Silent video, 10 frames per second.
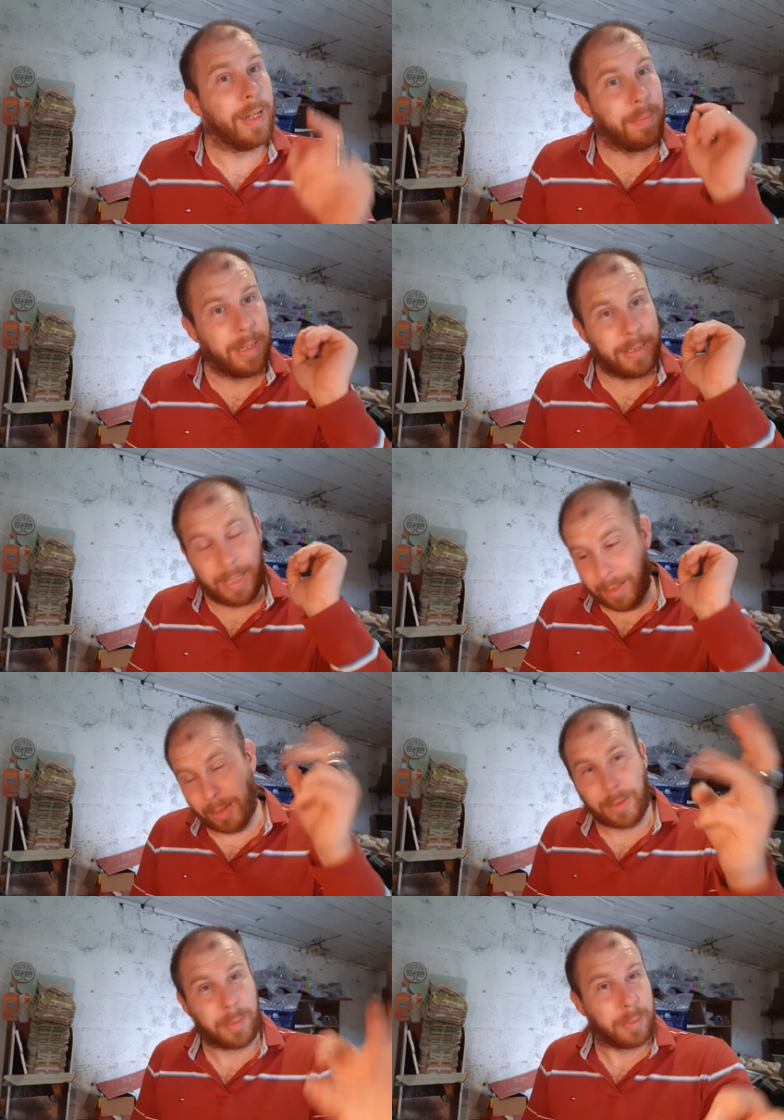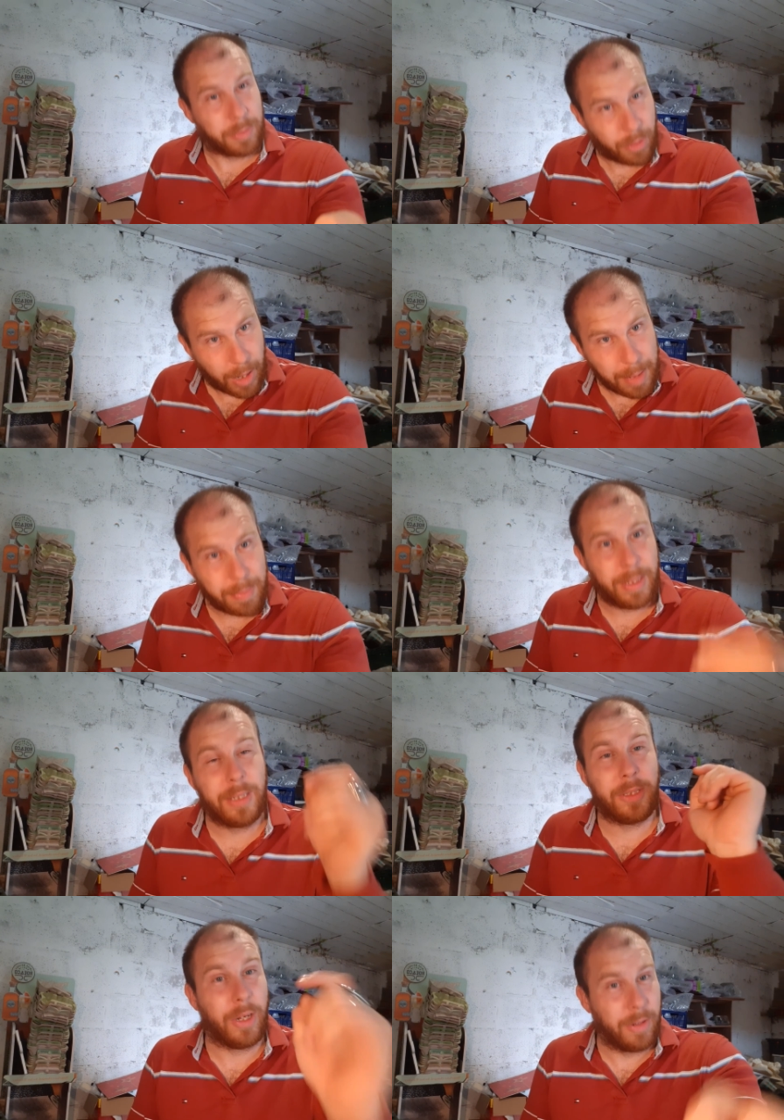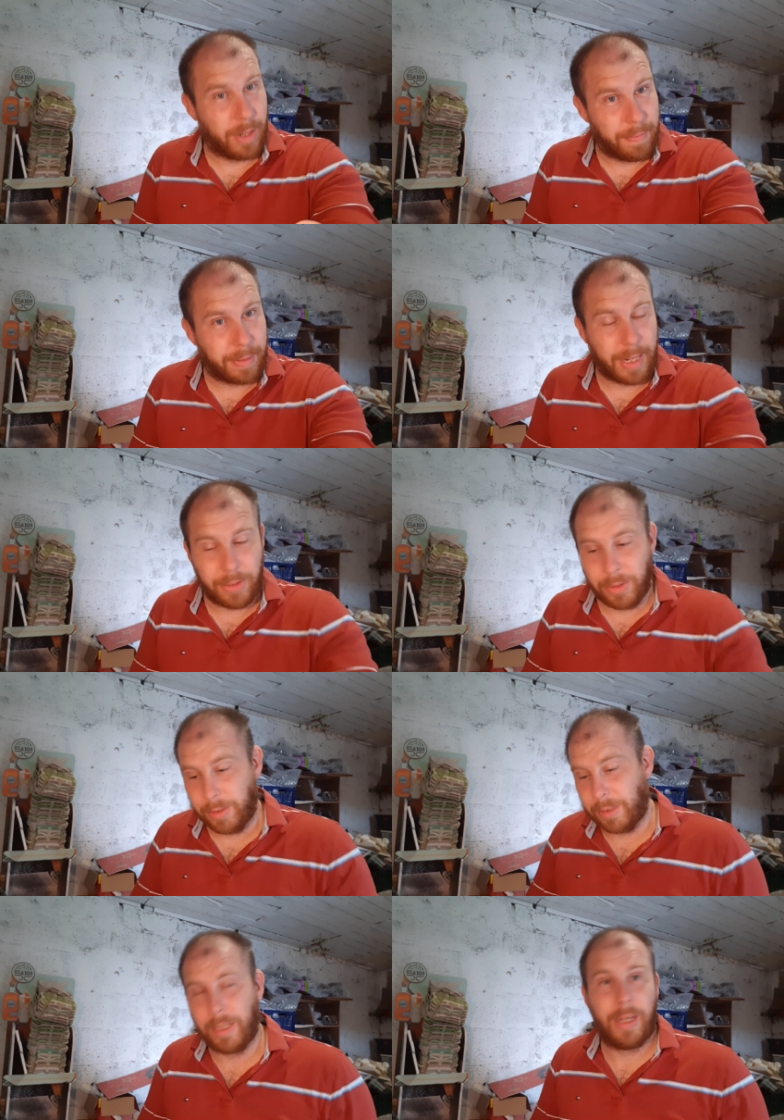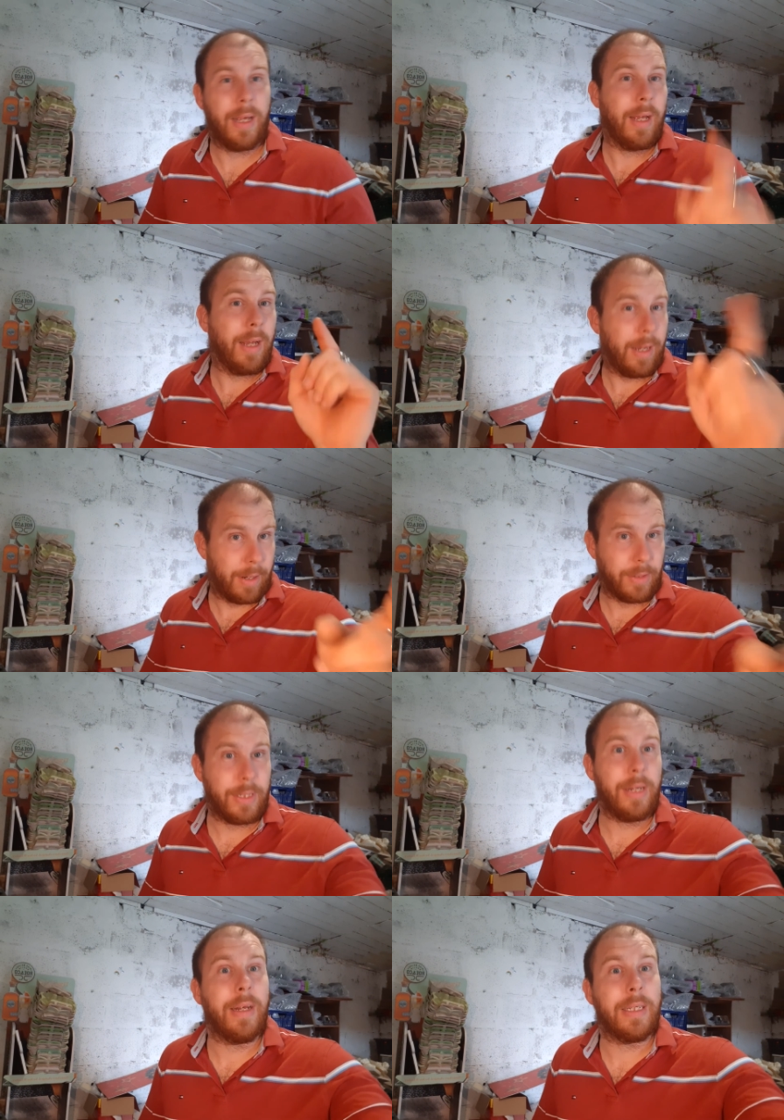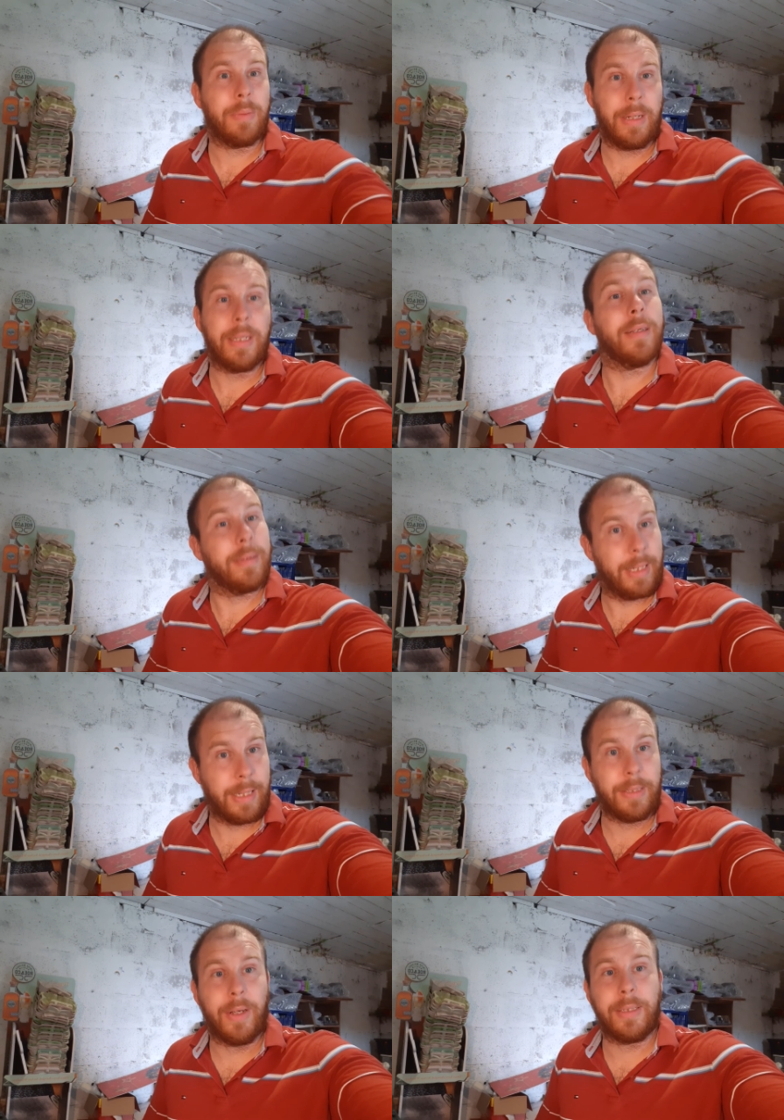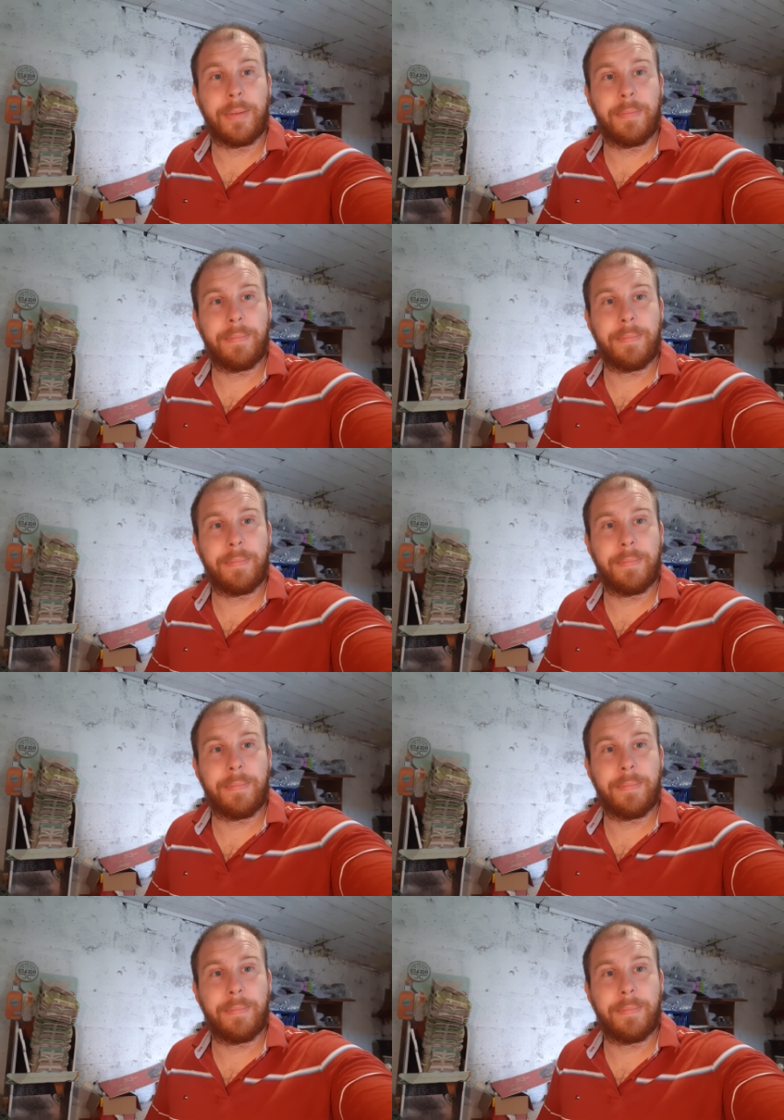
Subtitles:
please hit like, subscribe, turn on your notifications, and I'll see you next week. Take it easy, guys.